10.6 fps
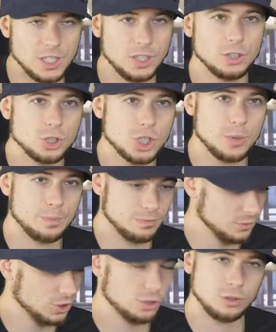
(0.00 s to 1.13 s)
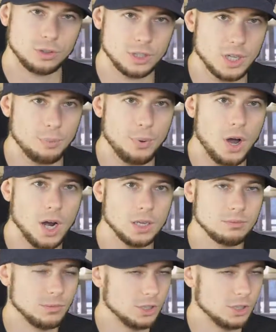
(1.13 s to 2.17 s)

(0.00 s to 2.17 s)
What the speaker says: The dealership took it apart,